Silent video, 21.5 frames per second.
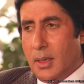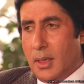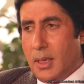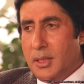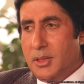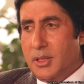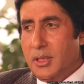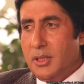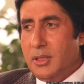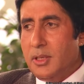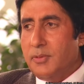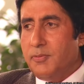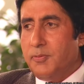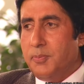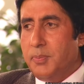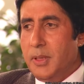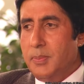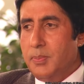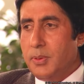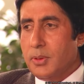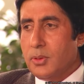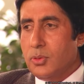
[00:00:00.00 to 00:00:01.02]
I think if
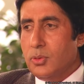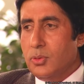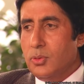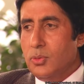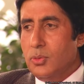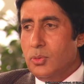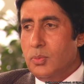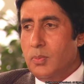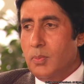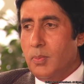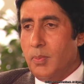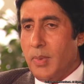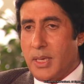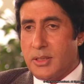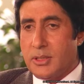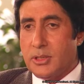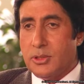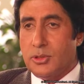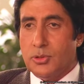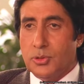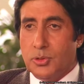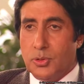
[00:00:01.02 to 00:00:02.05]
people who
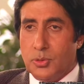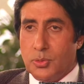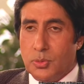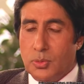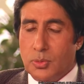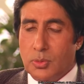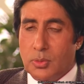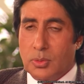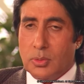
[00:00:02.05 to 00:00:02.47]
matter to you